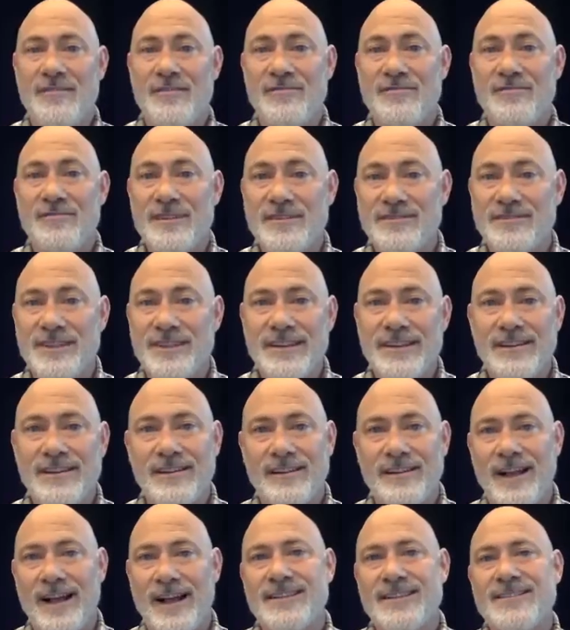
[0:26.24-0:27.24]
15
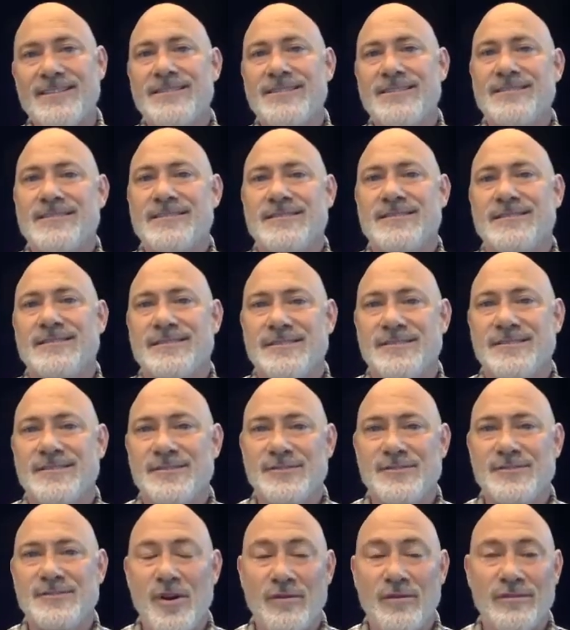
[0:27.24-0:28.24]
classes
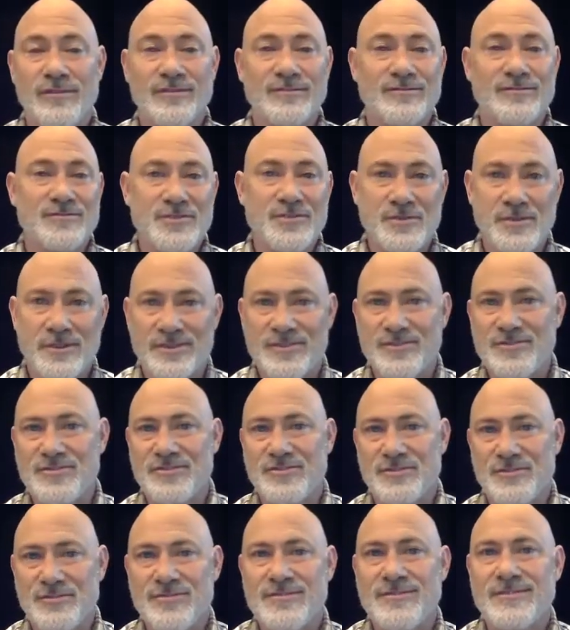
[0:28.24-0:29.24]
to over 200
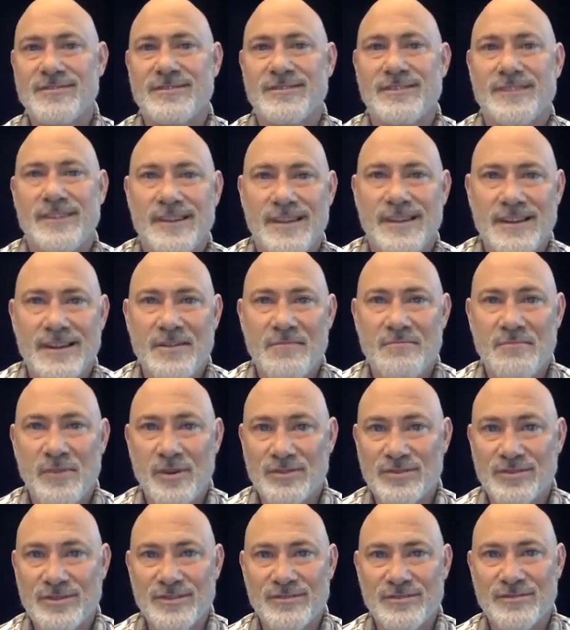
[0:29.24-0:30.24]
students
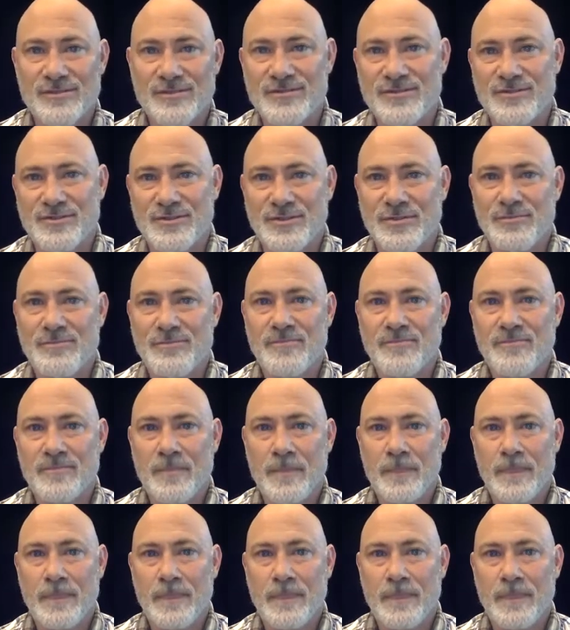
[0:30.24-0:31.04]
mostly through Zoom.